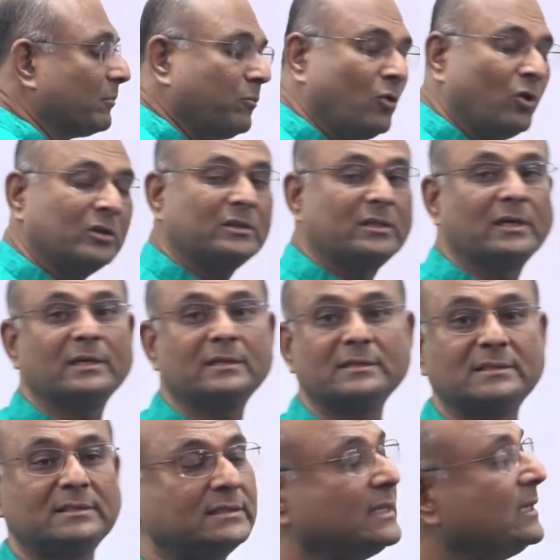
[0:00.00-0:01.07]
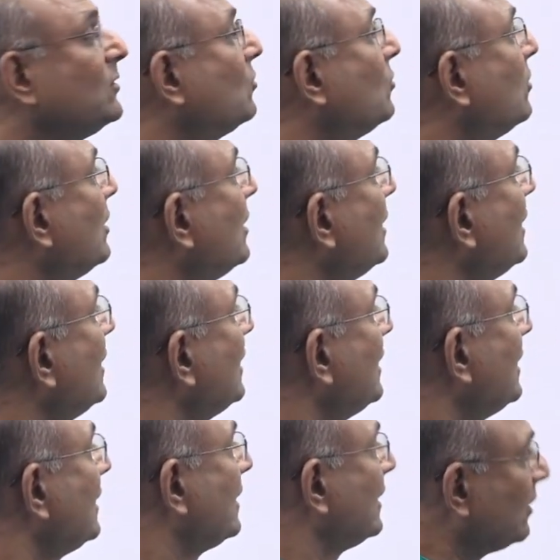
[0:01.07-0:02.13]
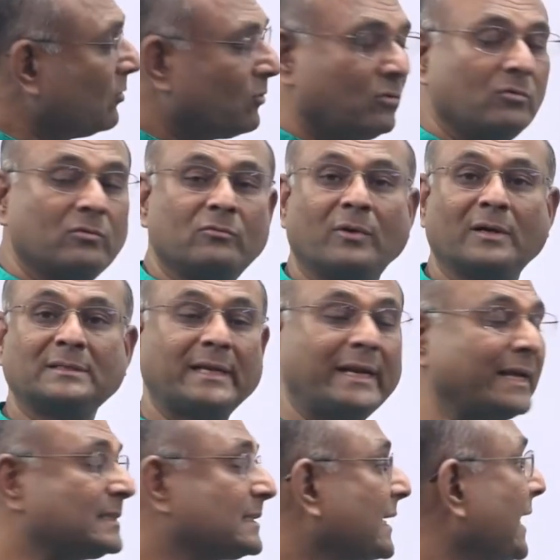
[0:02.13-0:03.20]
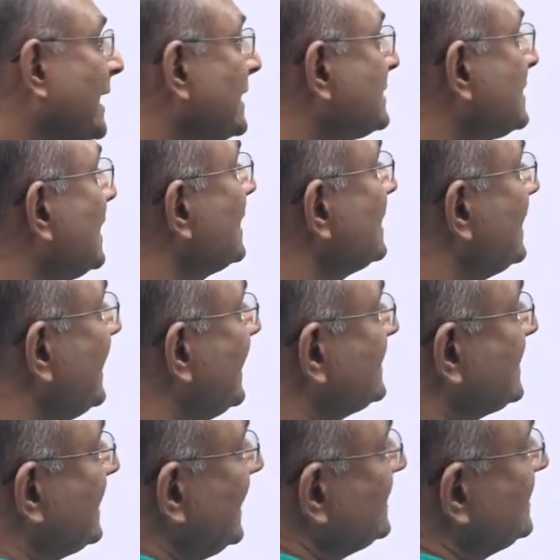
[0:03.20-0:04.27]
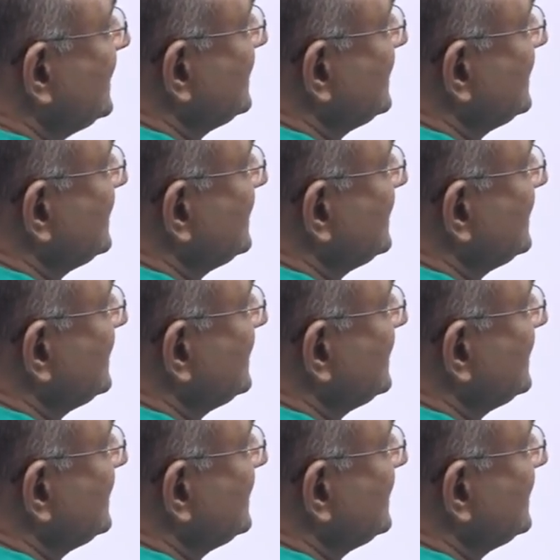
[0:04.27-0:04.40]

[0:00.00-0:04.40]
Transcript: both 0. Now what is the next case? The next case